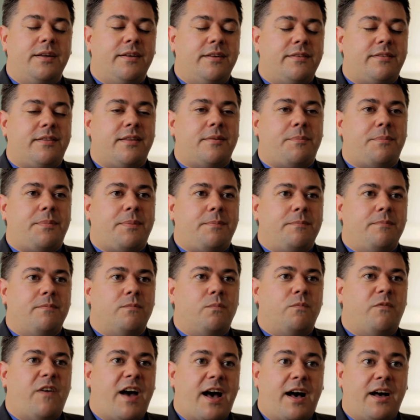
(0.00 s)
is the
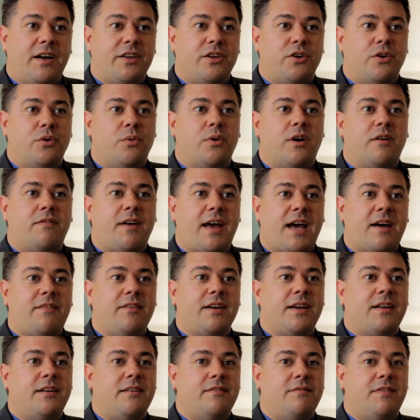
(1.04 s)
value of
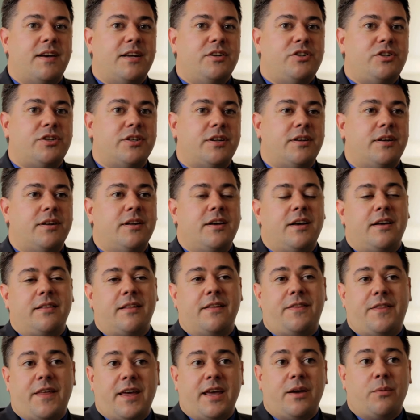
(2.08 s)
having an invention
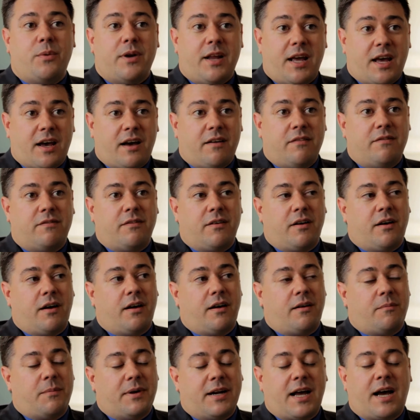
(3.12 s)
that they would have
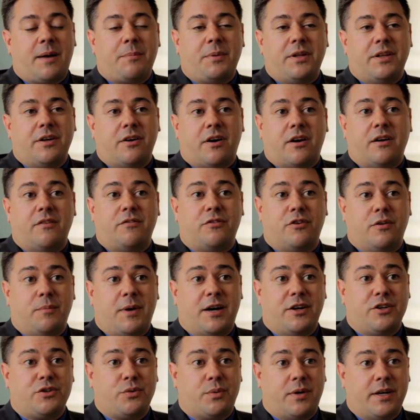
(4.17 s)
a monopoly on for
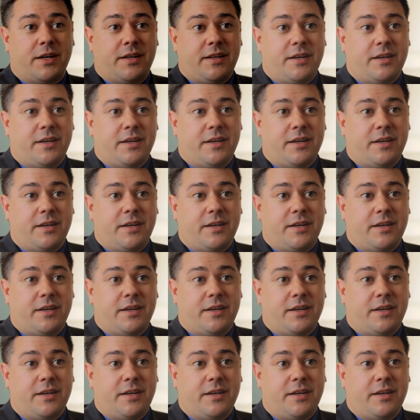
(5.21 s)
about 20